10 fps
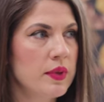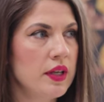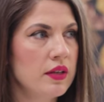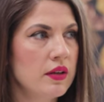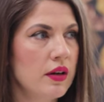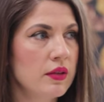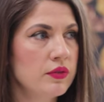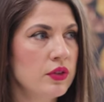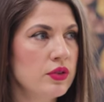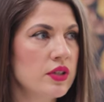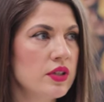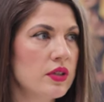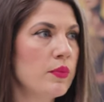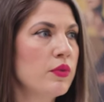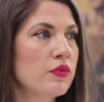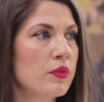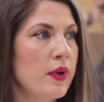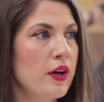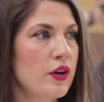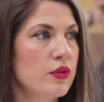I mean, I'll use an example from my